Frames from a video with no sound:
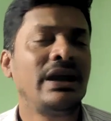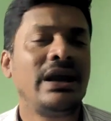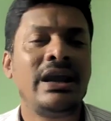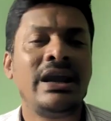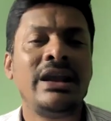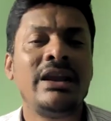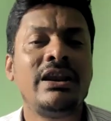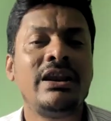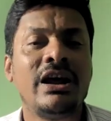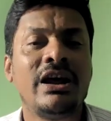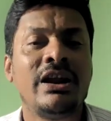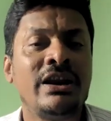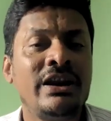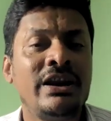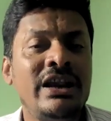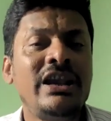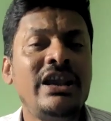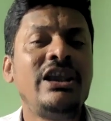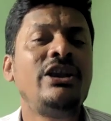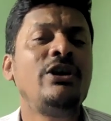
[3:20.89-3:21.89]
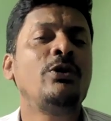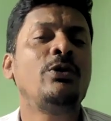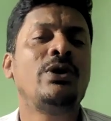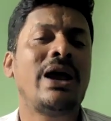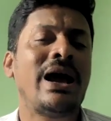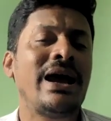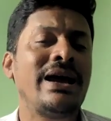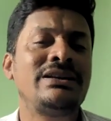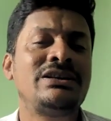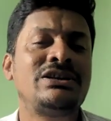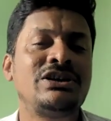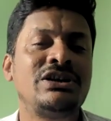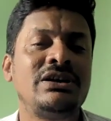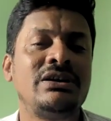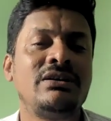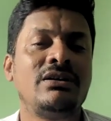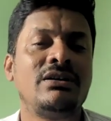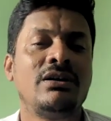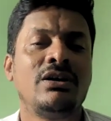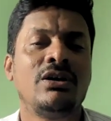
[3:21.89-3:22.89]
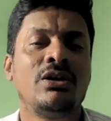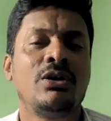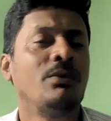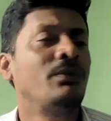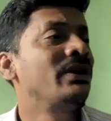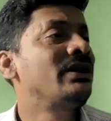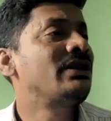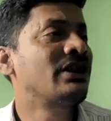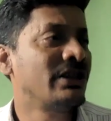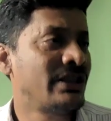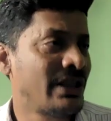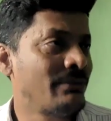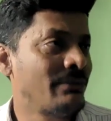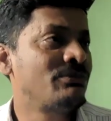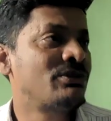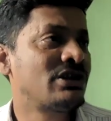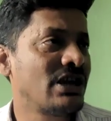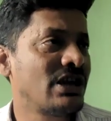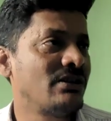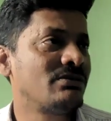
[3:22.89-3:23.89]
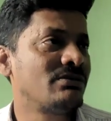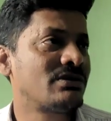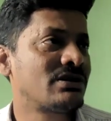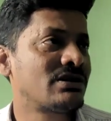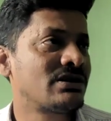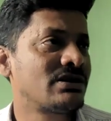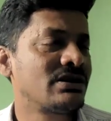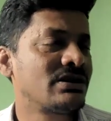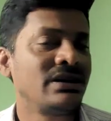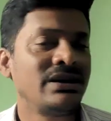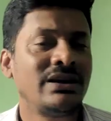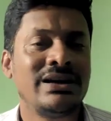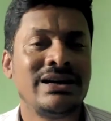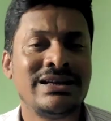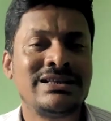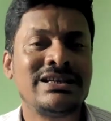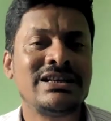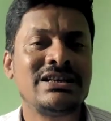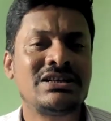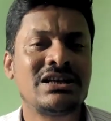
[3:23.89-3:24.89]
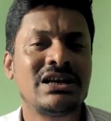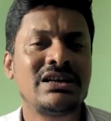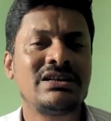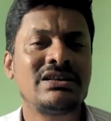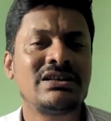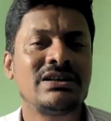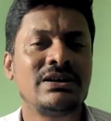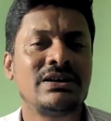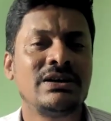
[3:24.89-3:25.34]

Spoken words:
in reuniting with themselves. Isn't it?